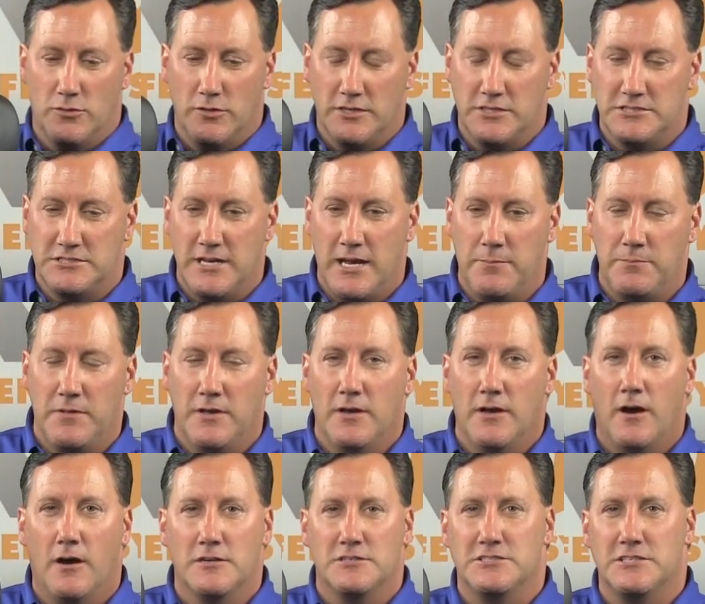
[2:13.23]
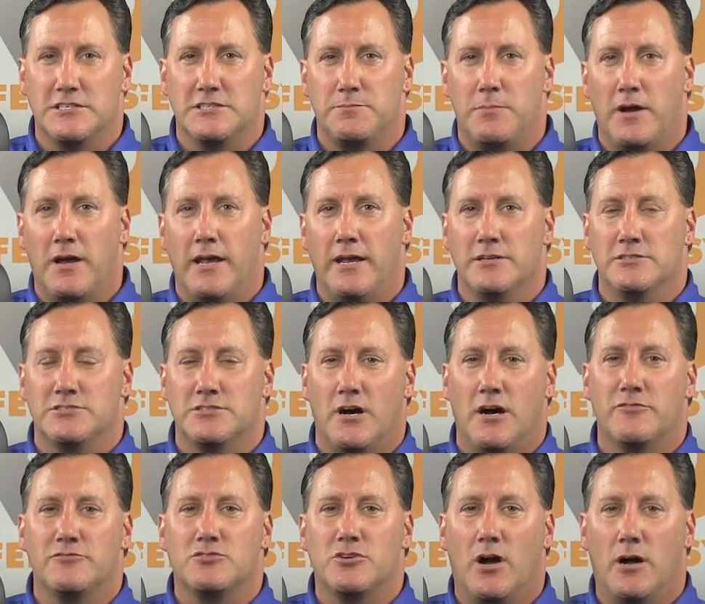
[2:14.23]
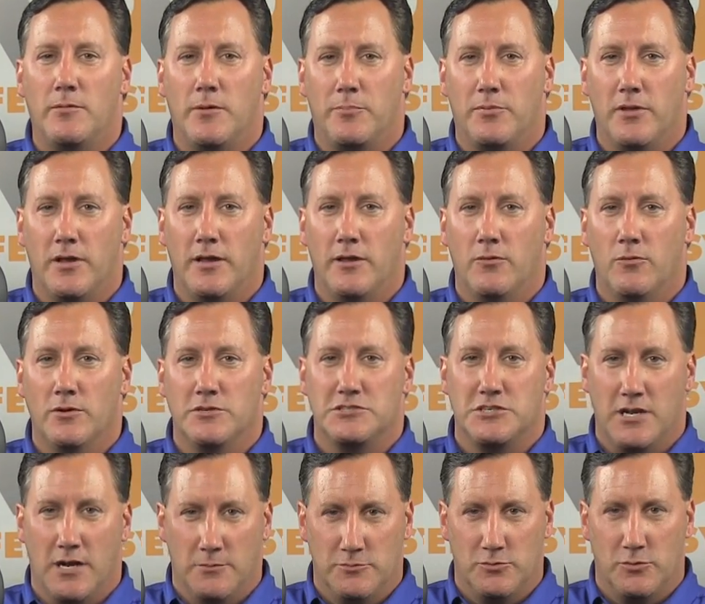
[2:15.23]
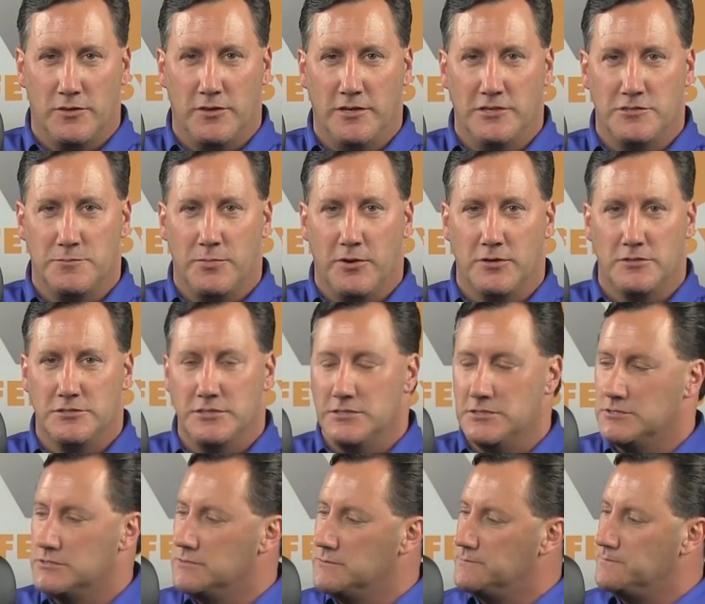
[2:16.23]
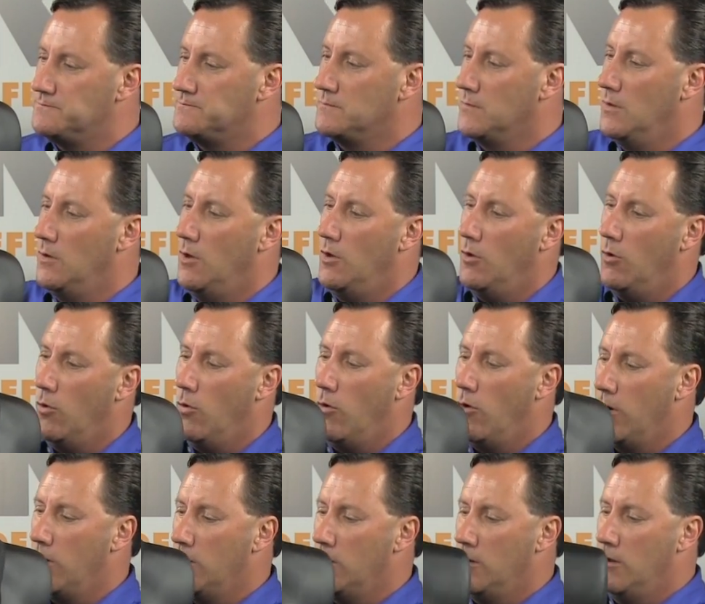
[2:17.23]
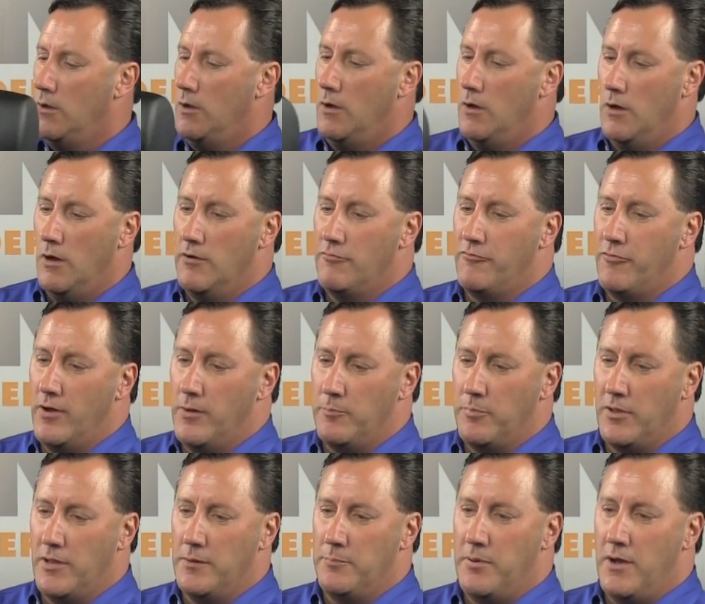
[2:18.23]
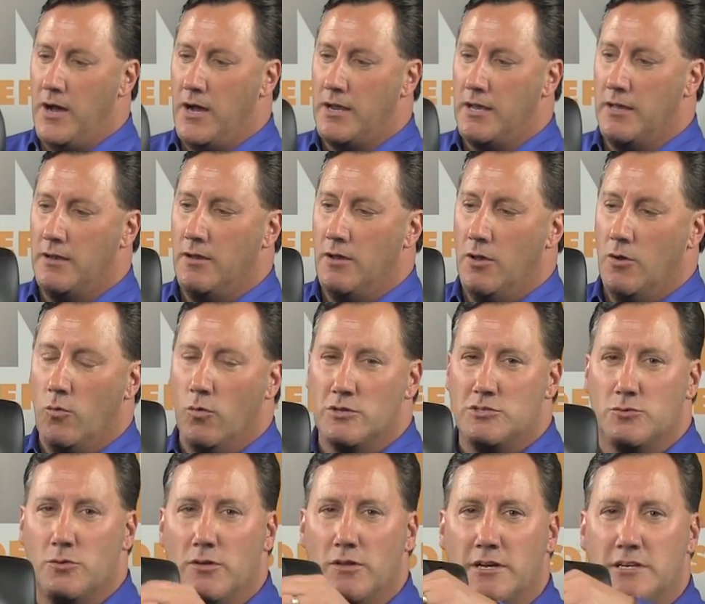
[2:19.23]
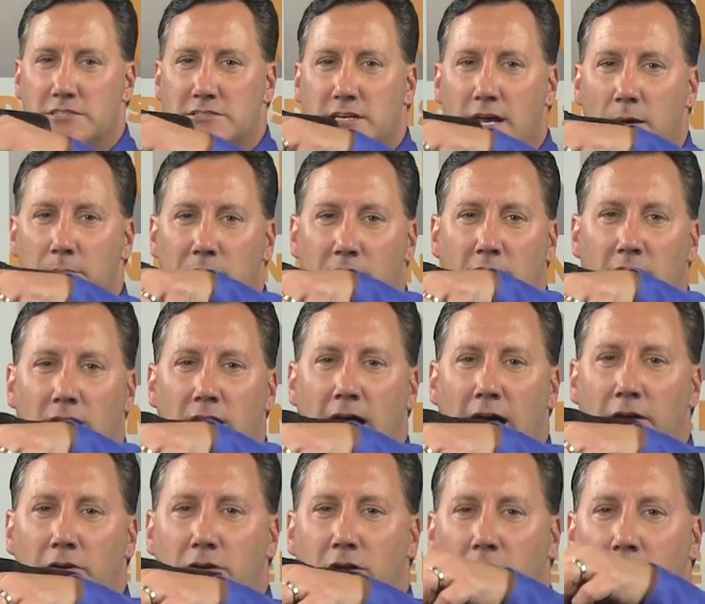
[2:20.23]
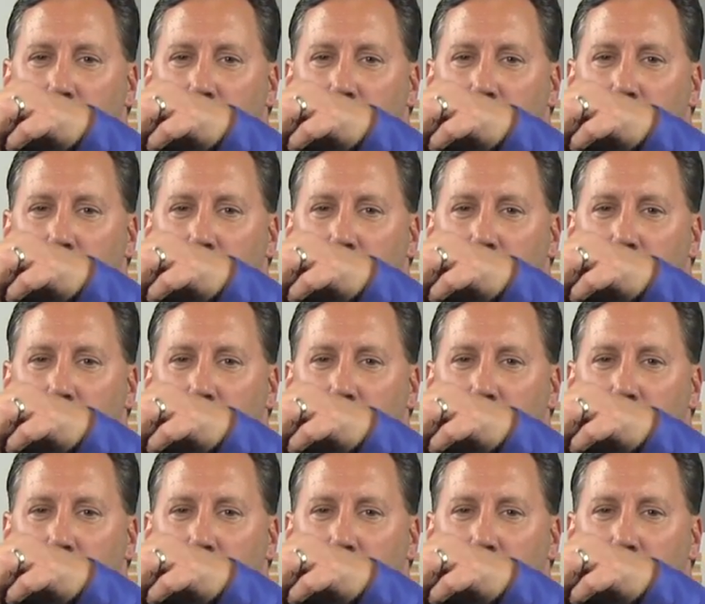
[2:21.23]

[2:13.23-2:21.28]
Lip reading: will accept our 6x8 soft trauma plate, which comes with each purchase. Or a front plate pocket, which will accept and allow you